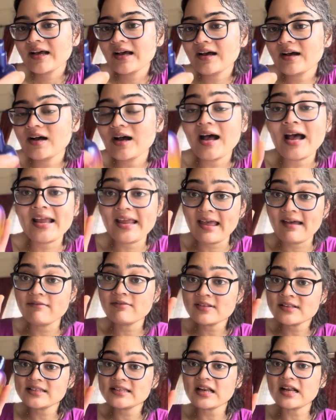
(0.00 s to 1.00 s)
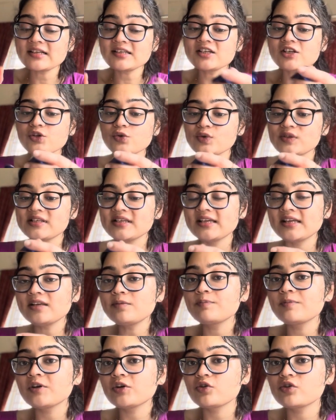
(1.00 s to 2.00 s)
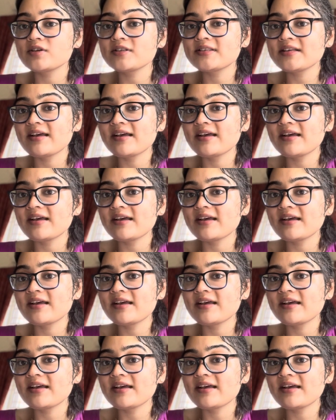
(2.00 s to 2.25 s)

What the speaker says: I haven't started using it because